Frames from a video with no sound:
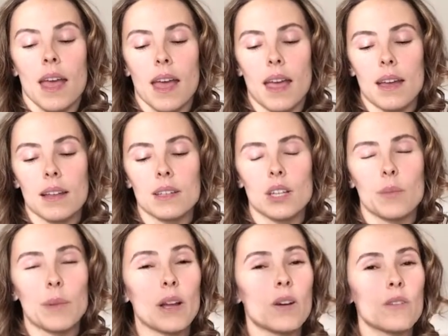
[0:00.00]
And
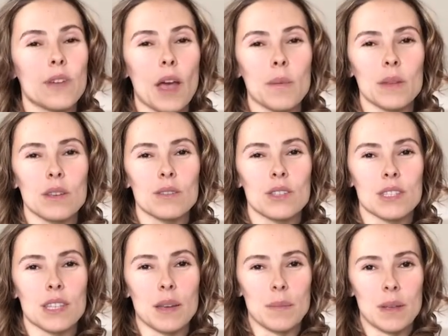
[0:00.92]
my whole family
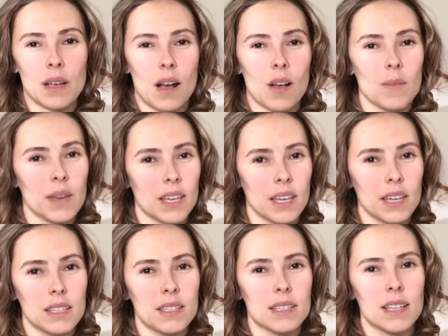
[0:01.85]
uses them. All my
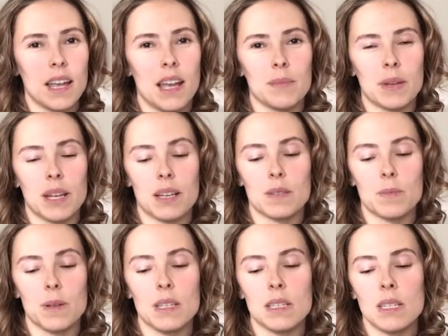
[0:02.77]
kids and my
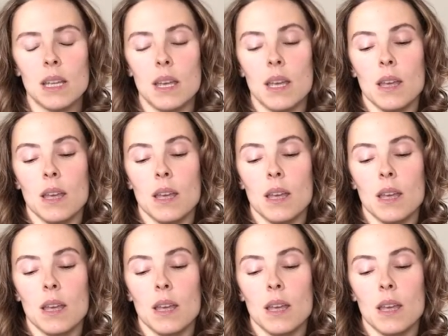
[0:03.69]
husband.